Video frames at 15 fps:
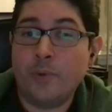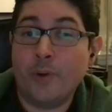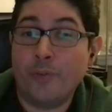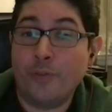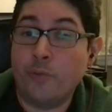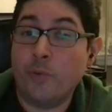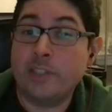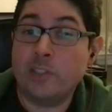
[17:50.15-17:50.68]
we
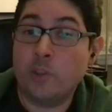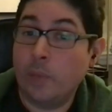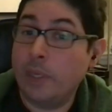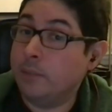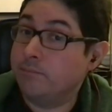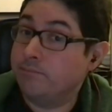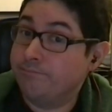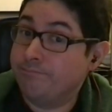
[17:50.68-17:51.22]
go through the rest of the
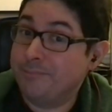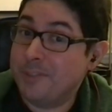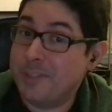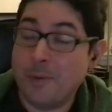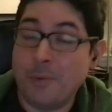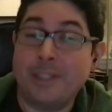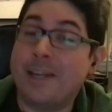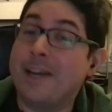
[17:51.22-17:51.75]
week.
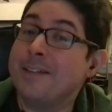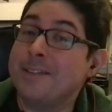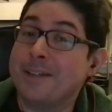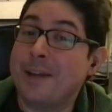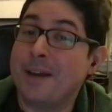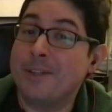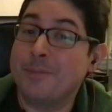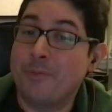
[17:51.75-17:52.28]
See what the
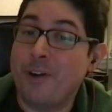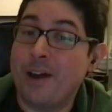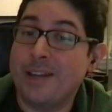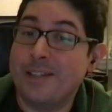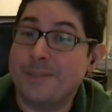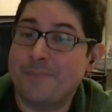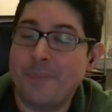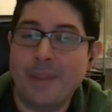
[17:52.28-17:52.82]
content gods
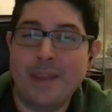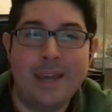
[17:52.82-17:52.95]
provide us.